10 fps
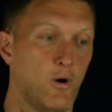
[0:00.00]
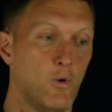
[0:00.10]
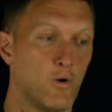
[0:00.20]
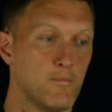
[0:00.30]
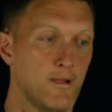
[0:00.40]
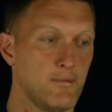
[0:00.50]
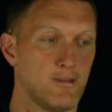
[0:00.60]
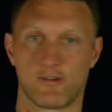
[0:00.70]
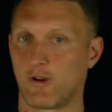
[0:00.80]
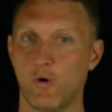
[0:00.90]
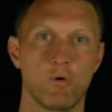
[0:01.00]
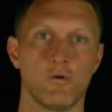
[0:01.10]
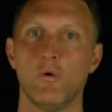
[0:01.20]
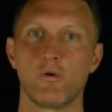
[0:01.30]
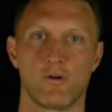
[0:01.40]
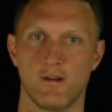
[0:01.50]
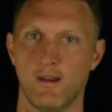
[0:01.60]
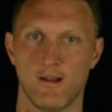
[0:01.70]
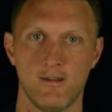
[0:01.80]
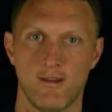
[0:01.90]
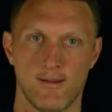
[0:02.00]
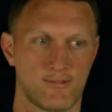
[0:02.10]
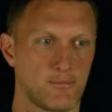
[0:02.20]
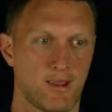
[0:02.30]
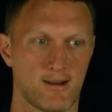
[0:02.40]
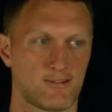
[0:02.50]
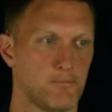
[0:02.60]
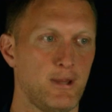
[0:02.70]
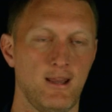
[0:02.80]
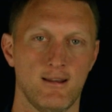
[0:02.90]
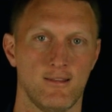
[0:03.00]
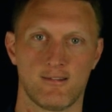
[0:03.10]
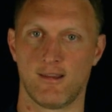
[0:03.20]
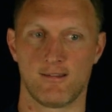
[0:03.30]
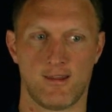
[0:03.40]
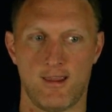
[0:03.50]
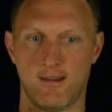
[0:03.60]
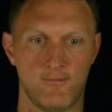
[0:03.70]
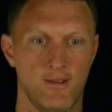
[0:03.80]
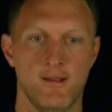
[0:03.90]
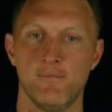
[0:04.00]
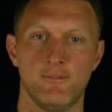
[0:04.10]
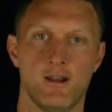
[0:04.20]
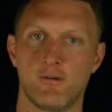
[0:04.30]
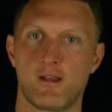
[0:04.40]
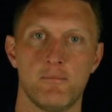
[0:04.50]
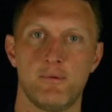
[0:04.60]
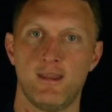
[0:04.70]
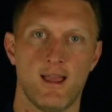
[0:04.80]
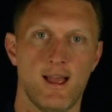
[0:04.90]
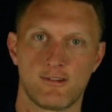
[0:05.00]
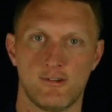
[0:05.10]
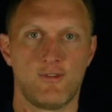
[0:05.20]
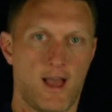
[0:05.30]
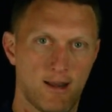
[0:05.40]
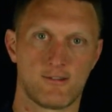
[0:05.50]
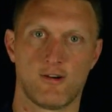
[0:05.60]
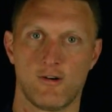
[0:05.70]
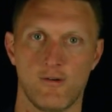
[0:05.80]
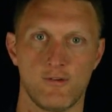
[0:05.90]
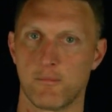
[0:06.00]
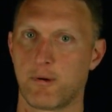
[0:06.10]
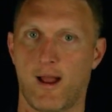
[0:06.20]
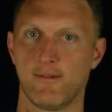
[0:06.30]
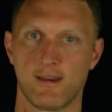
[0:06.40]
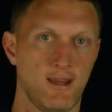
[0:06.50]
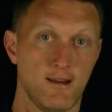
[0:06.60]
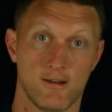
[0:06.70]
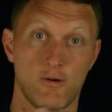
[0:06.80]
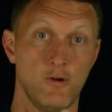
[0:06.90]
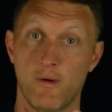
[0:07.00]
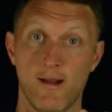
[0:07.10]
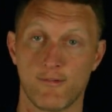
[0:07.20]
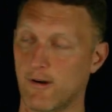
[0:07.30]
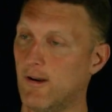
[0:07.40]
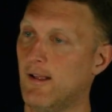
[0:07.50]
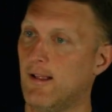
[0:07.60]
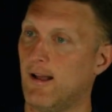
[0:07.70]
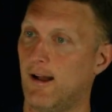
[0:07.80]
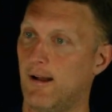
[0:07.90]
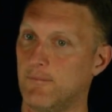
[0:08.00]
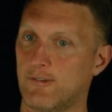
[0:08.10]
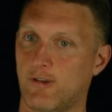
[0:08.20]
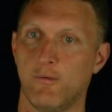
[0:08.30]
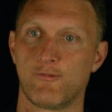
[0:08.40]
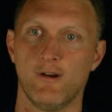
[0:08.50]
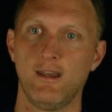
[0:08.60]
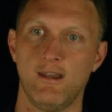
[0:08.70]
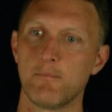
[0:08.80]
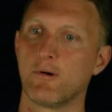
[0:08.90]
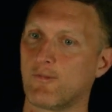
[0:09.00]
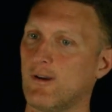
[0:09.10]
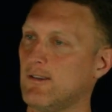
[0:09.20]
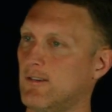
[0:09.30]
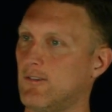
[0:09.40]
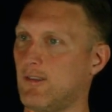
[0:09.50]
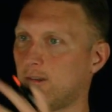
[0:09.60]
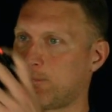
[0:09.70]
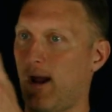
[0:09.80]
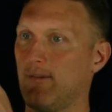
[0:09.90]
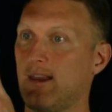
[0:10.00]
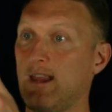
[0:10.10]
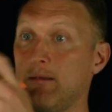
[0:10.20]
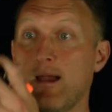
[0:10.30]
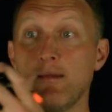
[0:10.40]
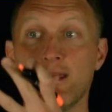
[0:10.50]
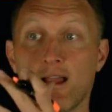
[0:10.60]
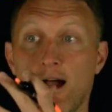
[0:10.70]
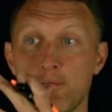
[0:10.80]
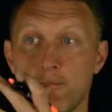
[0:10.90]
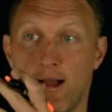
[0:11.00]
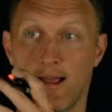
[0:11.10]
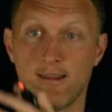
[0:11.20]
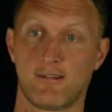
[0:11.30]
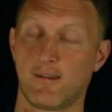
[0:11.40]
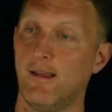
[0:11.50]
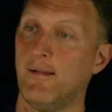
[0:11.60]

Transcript: Or maybe there's a court order, you know, you have some kind of subpoena that says, hey, you know, company X, you've got to turn over your private key to whoever. Um, so, for any number of reasons, this private key may be compromised.